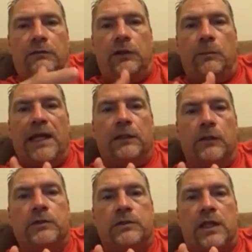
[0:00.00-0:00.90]
you may
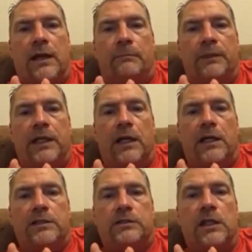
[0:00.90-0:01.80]
lose them
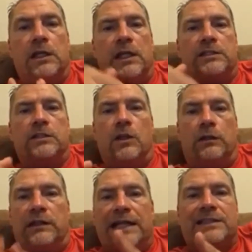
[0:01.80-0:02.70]
because
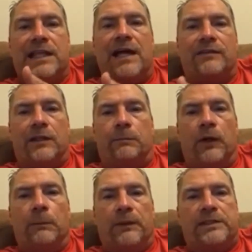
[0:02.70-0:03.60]
that's not their
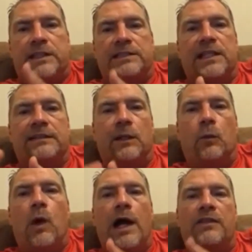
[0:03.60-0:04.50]
purpose. That's not their
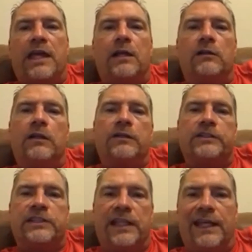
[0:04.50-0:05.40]
why. They don't
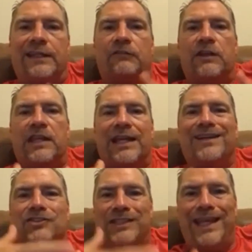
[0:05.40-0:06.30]
understand everything
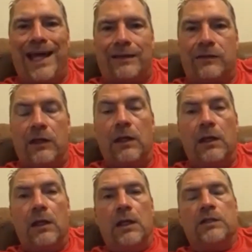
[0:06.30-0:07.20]
else yet.
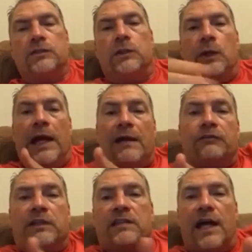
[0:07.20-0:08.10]
So you
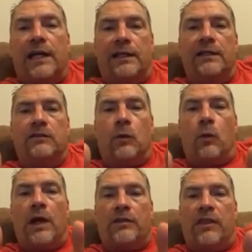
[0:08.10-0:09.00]
have to tie it into
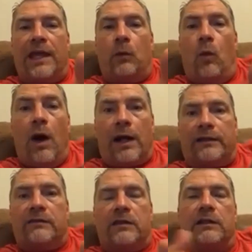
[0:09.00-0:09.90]
what they
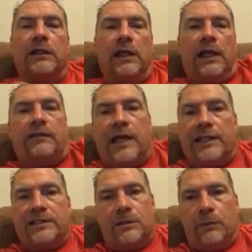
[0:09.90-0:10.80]
want, and
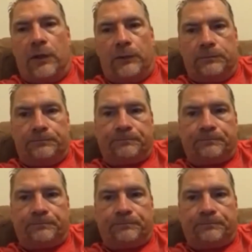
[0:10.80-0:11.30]
that is the boat.